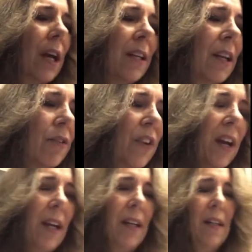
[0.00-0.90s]

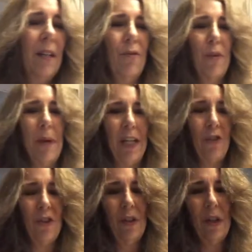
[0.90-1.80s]
identifying
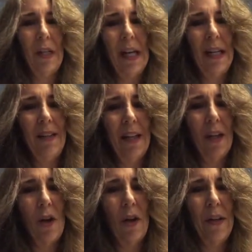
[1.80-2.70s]
information, anything
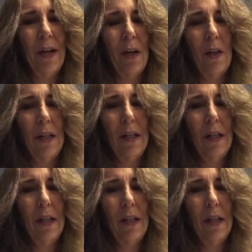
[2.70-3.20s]
on there.